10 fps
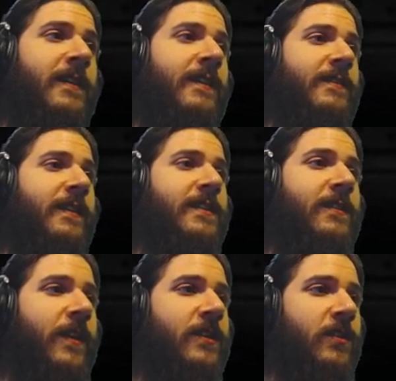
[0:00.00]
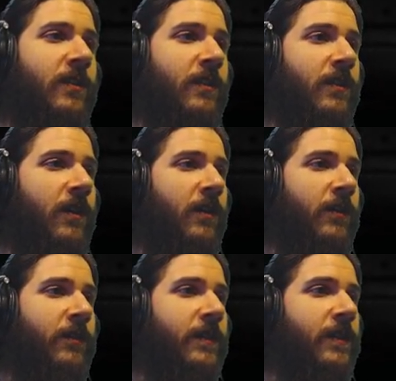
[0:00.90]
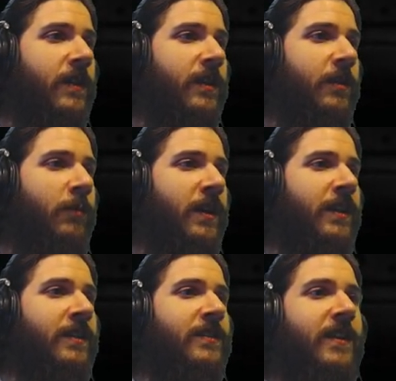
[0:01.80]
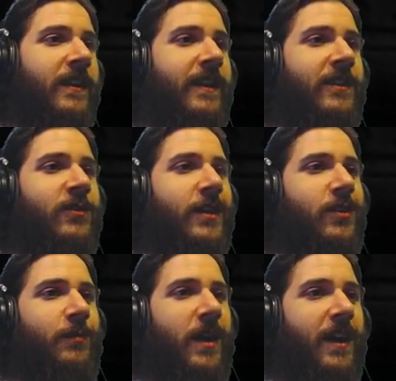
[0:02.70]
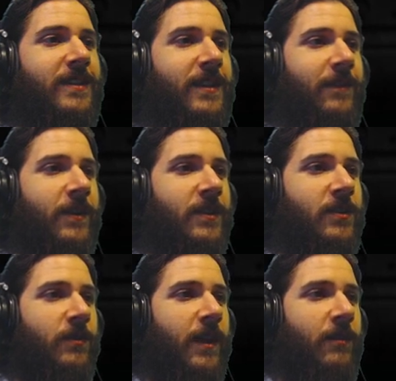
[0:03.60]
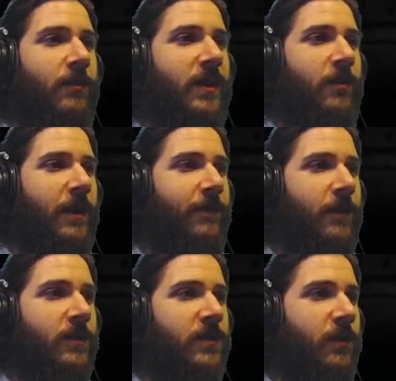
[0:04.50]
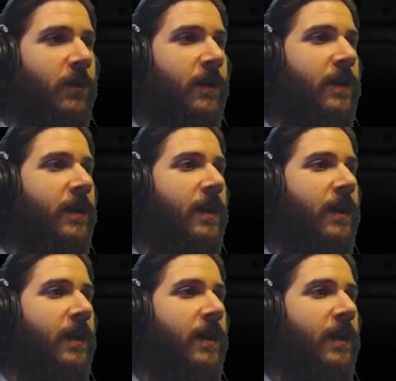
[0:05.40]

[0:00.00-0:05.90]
His latest invention, called the money-sucking treasure box, had convinced you that it would be great for your store.